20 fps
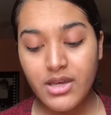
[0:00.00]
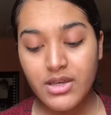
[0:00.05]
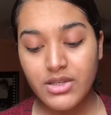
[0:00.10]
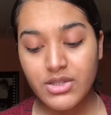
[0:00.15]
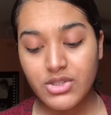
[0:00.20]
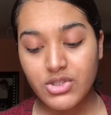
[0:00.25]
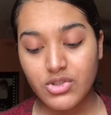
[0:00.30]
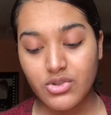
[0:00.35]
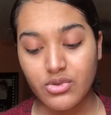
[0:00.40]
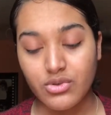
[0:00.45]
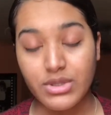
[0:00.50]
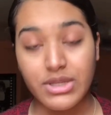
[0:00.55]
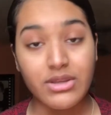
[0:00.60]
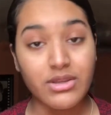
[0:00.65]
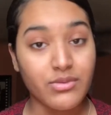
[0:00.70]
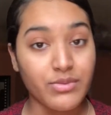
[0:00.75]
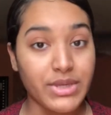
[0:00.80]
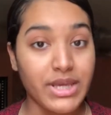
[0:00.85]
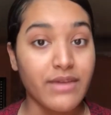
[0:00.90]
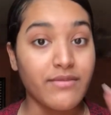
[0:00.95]
So now that
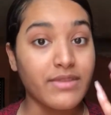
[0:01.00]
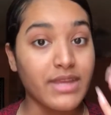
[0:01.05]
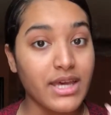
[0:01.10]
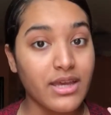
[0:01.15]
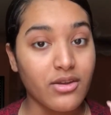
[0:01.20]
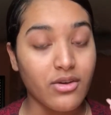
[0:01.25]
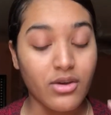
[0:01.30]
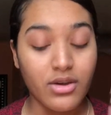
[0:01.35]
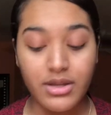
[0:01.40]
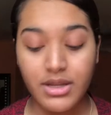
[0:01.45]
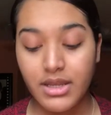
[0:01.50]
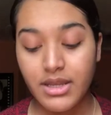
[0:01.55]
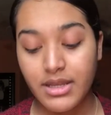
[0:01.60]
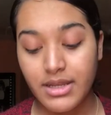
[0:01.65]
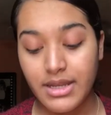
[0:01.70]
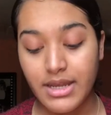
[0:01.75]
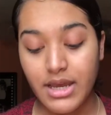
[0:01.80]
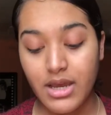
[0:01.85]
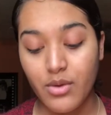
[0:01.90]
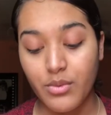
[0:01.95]
we have that on,
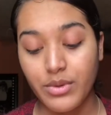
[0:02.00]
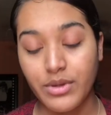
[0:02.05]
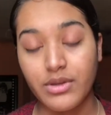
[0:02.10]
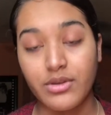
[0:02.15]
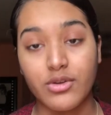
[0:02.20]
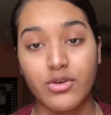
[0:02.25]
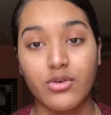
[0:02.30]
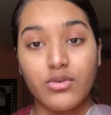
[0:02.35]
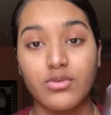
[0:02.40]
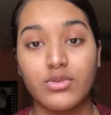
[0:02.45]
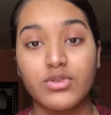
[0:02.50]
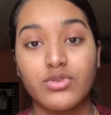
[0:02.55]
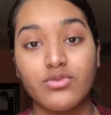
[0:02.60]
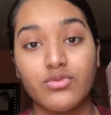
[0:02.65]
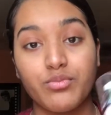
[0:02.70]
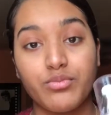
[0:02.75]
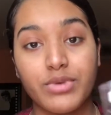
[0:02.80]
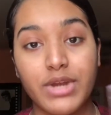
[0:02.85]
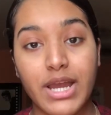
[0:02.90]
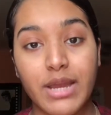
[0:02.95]
now we're gonna go to
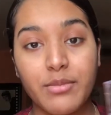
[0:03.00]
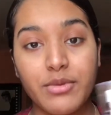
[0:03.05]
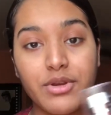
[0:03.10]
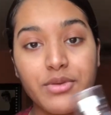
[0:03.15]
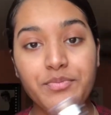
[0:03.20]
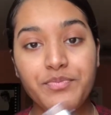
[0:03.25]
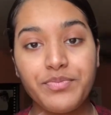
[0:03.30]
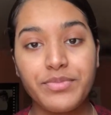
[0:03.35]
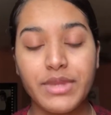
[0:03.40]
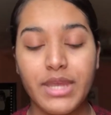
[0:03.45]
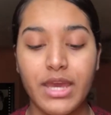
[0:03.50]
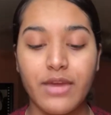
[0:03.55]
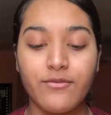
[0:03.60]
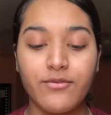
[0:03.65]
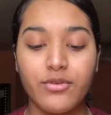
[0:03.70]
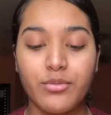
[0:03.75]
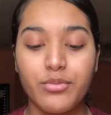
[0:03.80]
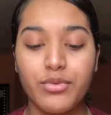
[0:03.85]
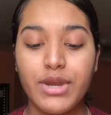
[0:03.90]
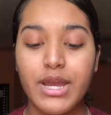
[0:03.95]
primer. And for
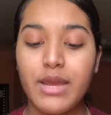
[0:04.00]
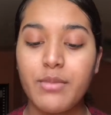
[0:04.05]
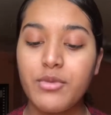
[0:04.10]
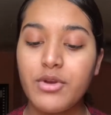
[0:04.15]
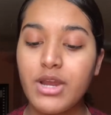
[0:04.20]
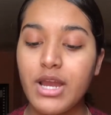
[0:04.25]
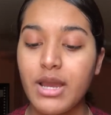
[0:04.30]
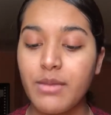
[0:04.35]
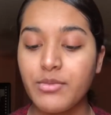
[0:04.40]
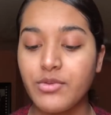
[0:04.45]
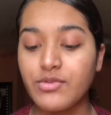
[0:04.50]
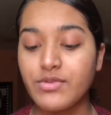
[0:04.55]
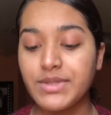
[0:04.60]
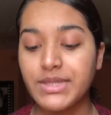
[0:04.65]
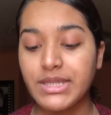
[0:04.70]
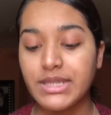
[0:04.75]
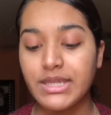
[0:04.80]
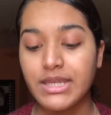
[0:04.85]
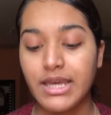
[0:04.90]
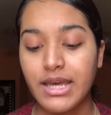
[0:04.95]
primer, I'm
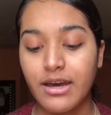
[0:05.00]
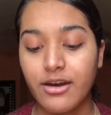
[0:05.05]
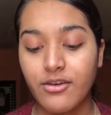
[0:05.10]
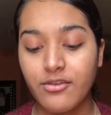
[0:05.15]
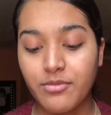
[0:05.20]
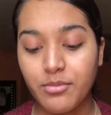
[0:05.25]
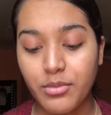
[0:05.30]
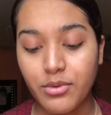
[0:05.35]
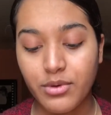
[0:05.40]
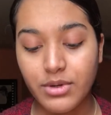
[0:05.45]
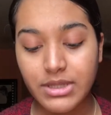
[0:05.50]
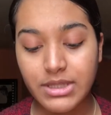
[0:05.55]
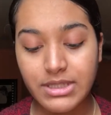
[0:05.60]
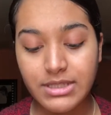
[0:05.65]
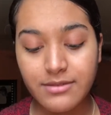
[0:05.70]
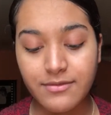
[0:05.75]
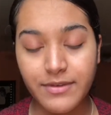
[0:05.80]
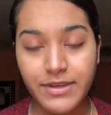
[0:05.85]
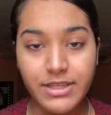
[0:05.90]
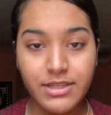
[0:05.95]
using the e.l.f. Poreless
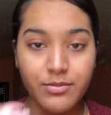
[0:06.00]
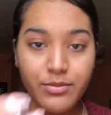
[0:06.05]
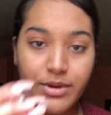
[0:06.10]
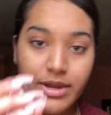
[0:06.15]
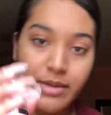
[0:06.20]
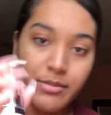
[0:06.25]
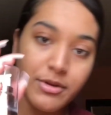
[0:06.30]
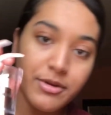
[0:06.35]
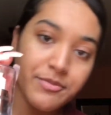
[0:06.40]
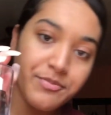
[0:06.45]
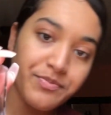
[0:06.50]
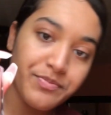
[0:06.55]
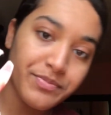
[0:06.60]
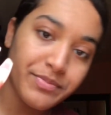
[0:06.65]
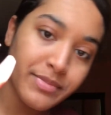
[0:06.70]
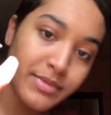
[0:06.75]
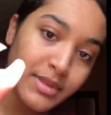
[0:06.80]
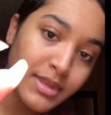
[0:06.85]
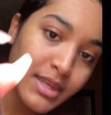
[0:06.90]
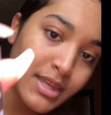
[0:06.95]
Face Primer.
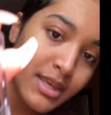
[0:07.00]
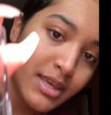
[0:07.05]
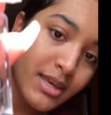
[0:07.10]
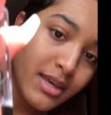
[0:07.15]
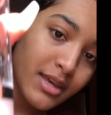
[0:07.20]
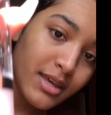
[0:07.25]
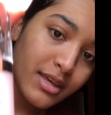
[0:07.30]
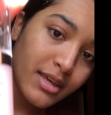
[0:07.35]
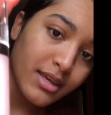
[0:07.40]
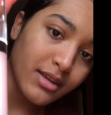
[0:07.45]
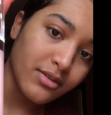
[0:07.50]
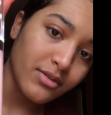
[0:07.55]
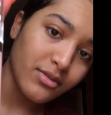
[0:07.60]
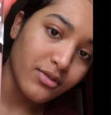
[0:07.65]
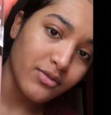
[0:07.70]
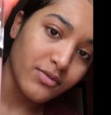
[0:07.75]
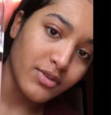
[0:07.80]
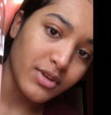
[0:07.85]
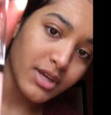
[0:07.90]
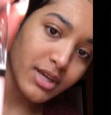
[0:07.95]
I don't know
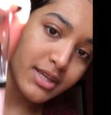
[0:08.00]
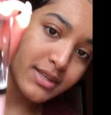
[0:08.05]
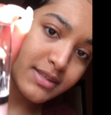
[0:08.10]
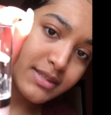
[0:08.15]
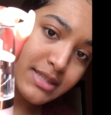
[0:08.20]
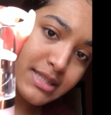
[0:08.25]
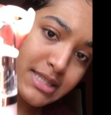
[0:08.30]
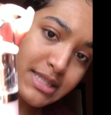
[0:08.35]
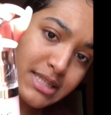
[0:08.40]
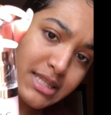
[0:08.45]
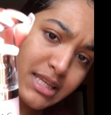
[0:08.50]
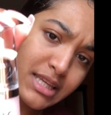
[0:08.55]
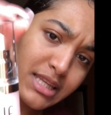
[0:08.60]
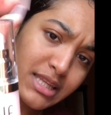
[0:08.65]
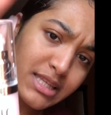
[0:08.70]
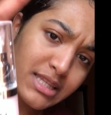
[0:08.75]
if you guys can see, the